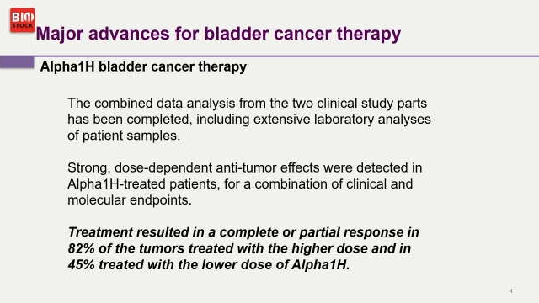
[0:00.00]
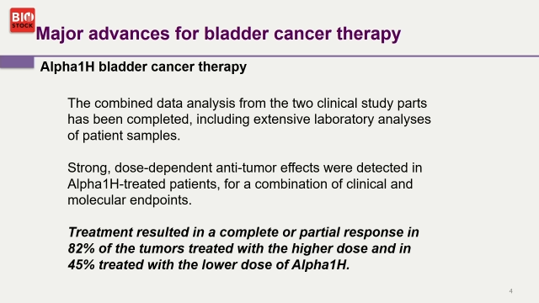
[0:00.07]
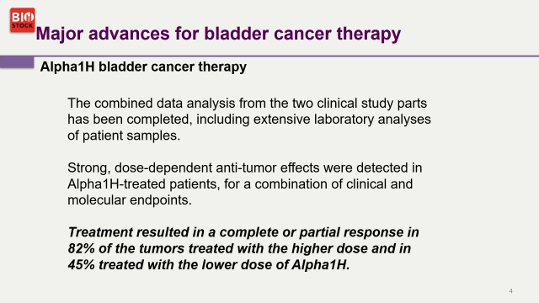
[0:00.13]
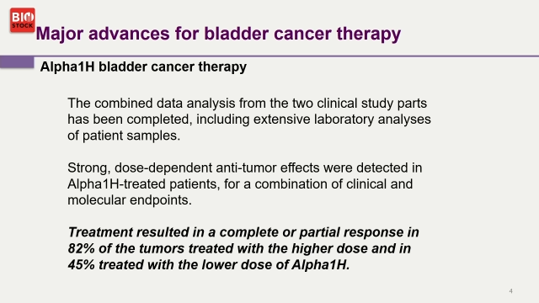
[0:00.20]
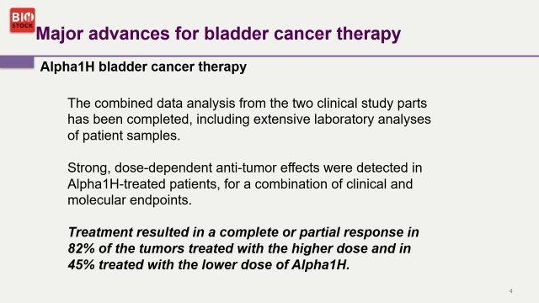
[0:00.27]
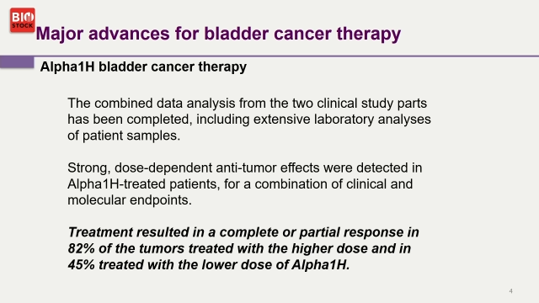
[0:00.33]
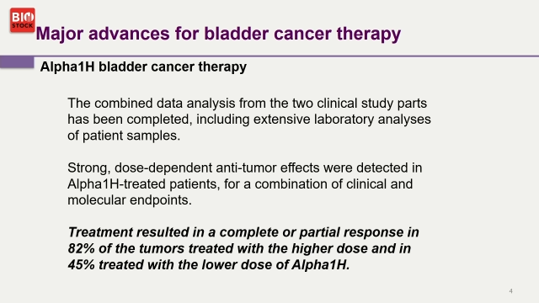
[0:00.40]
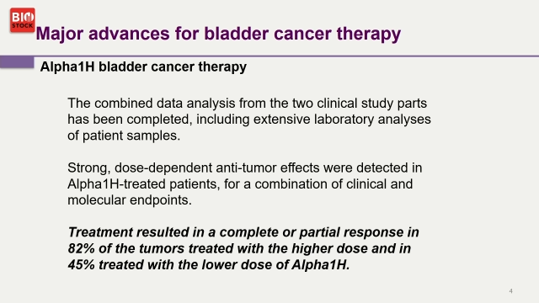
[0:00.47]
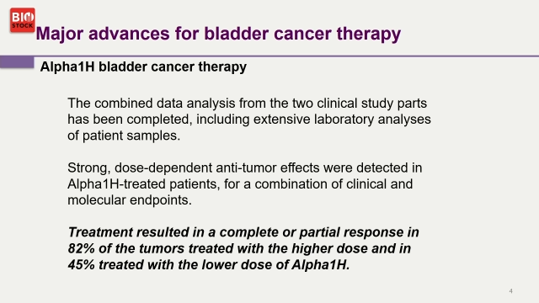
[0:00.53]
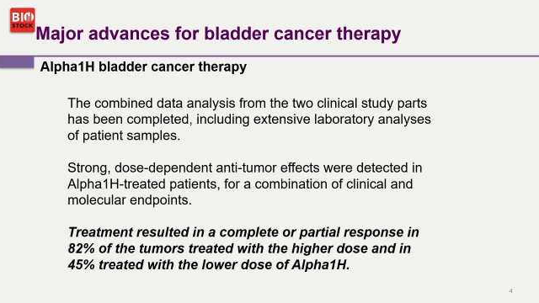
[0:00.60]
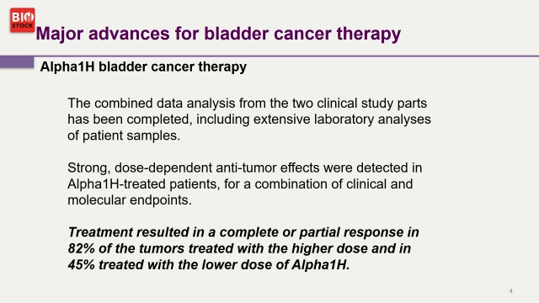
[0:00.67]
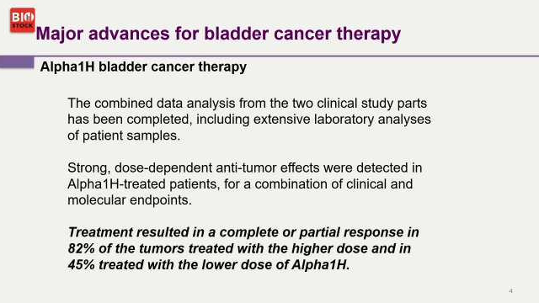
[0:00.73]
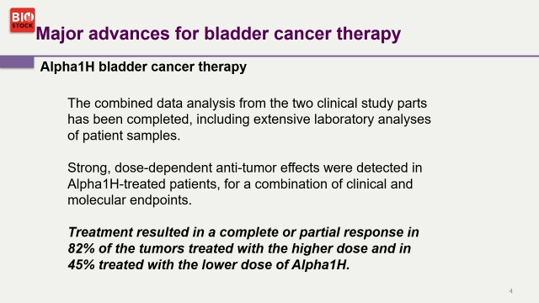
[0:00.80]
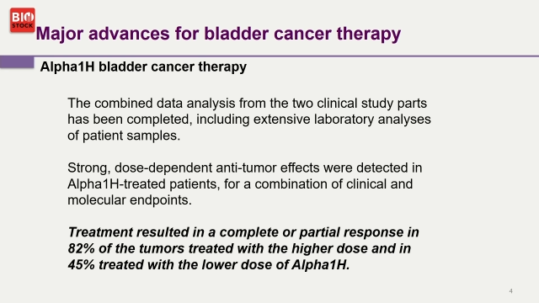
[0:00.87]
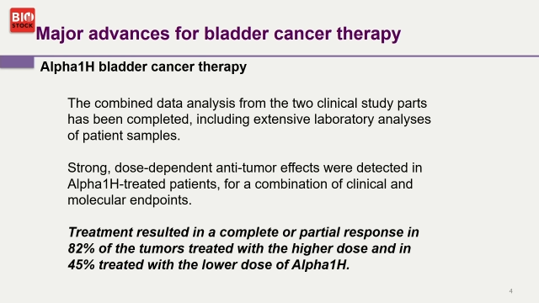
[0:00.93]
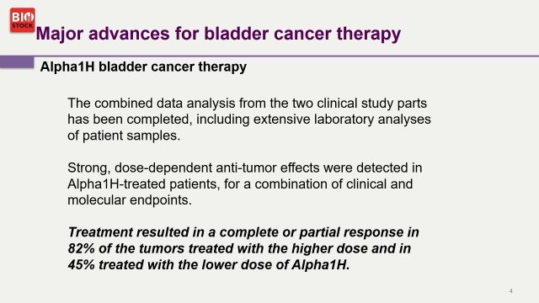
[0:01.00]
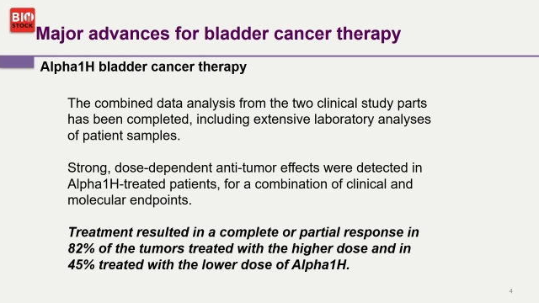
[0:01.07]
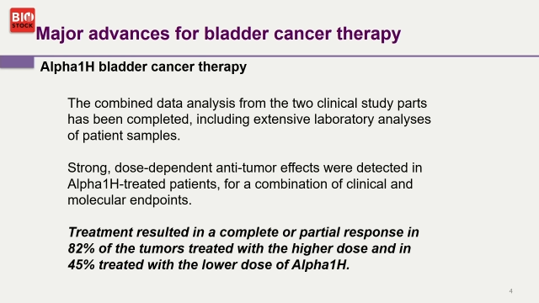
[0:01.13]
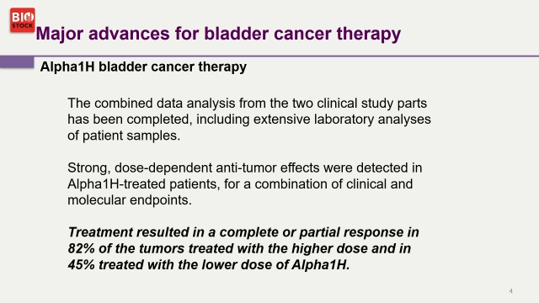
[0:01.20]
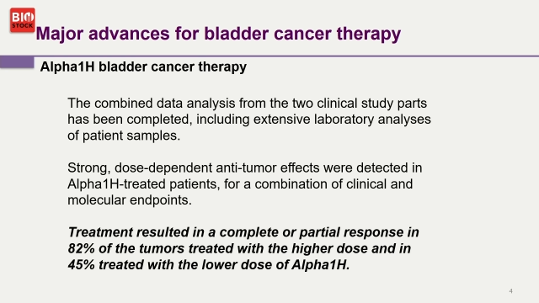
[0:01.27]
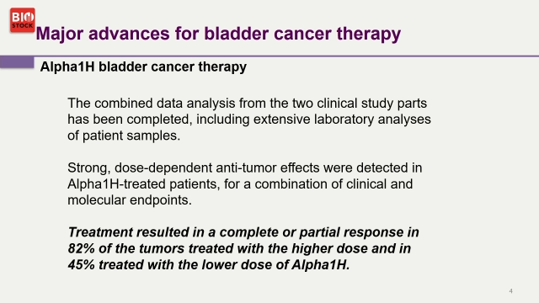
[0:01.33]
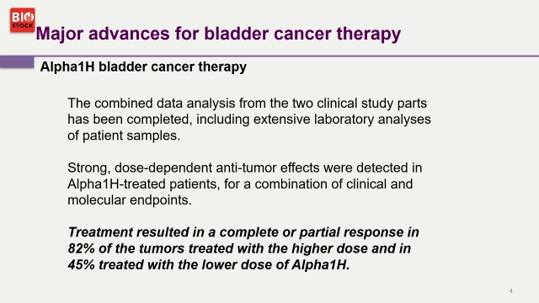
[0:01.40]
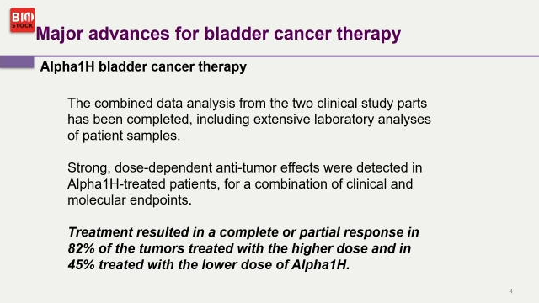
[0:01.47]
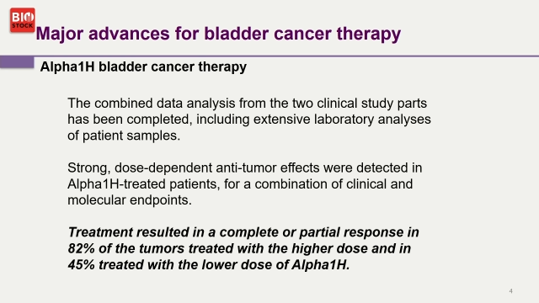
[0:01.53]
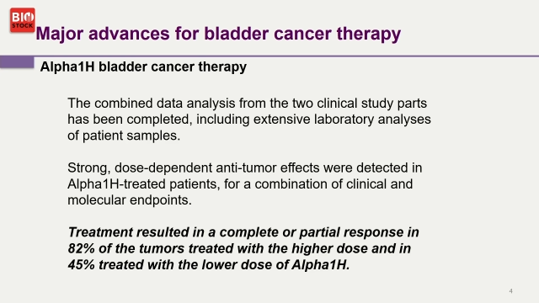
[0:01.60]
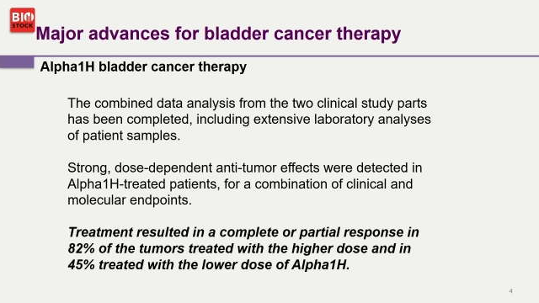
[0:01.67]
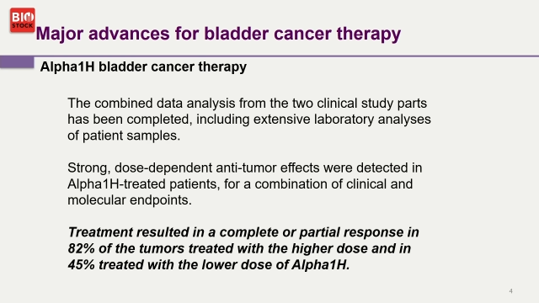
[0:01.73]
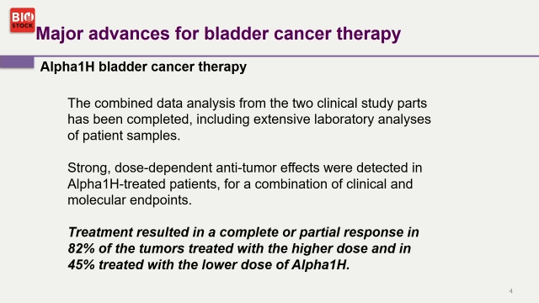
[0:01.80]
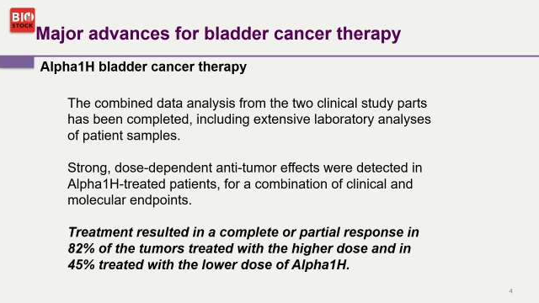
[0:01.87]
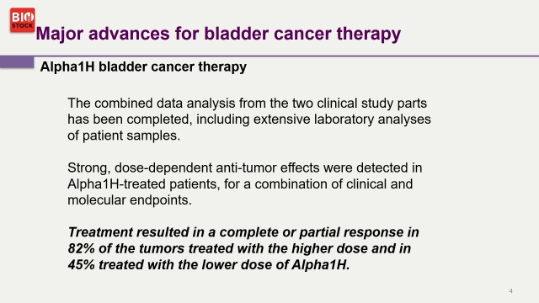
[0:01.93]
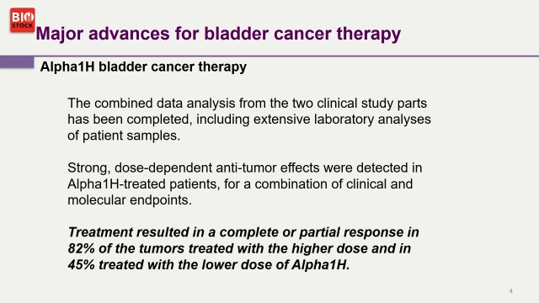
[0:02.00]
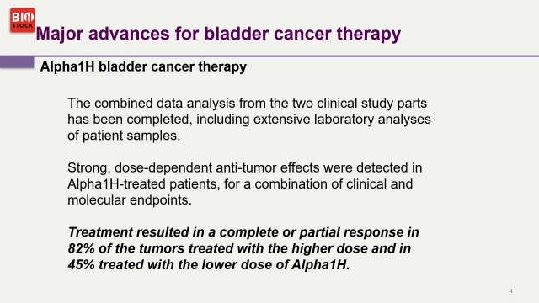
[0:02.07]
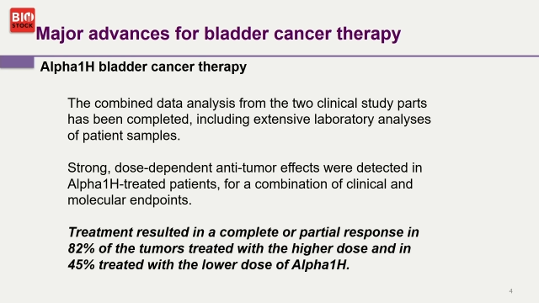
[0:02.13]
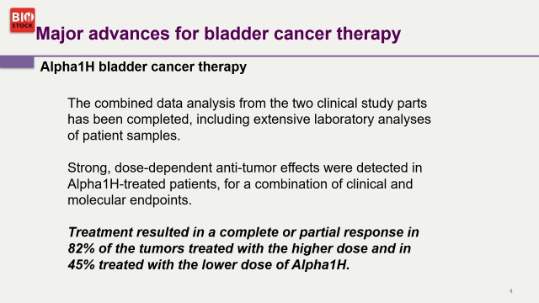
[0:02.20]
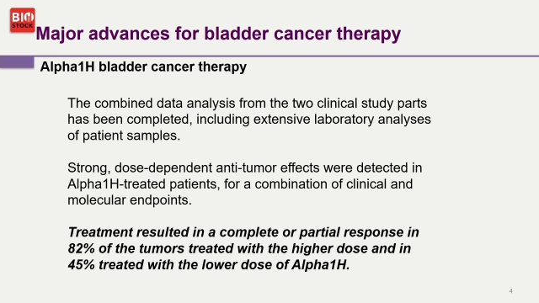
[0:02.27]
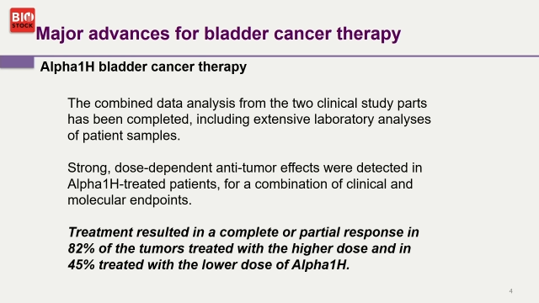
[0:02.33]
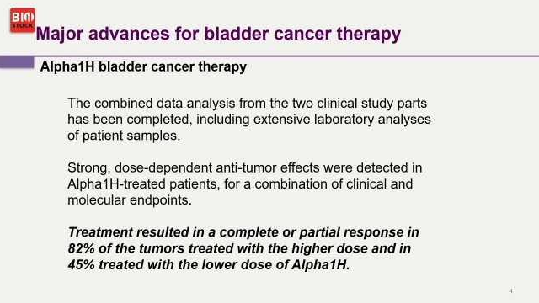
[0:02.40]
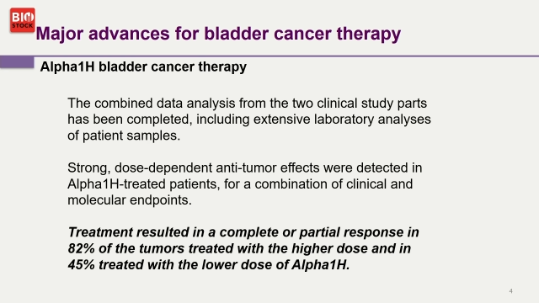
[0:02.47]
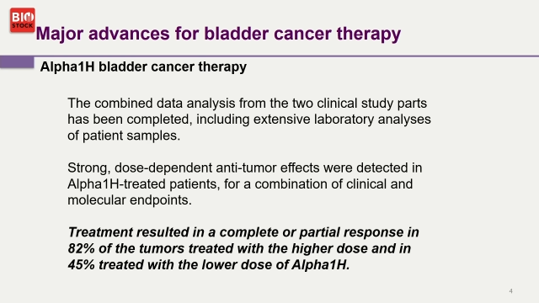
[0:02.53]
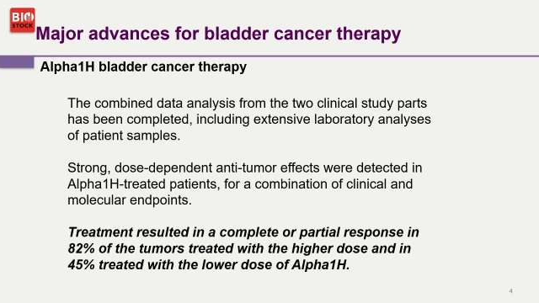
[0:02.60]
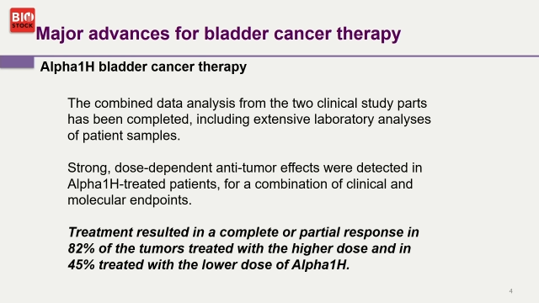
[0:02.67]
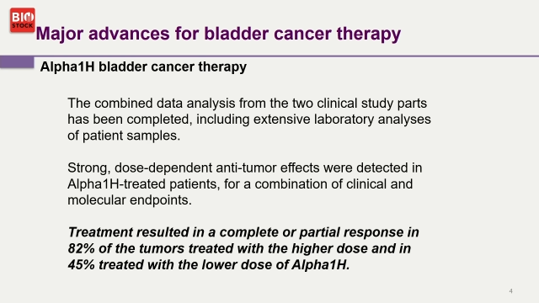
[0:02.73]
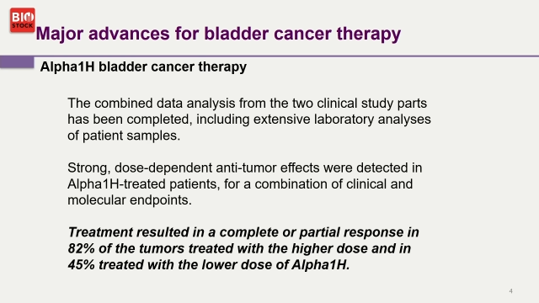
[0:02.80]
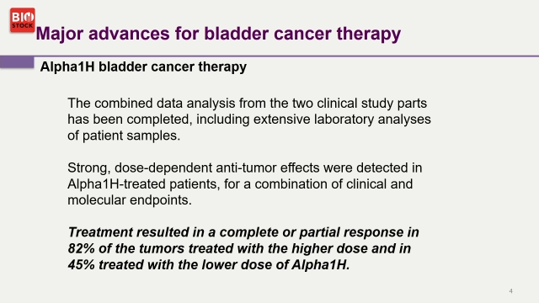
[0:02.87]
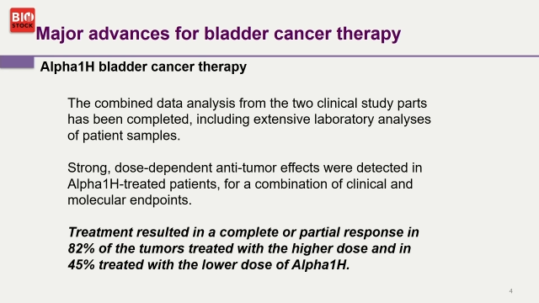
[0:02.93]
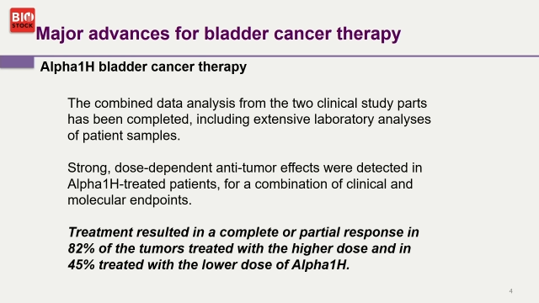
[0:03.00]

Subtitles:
(no speaker visible)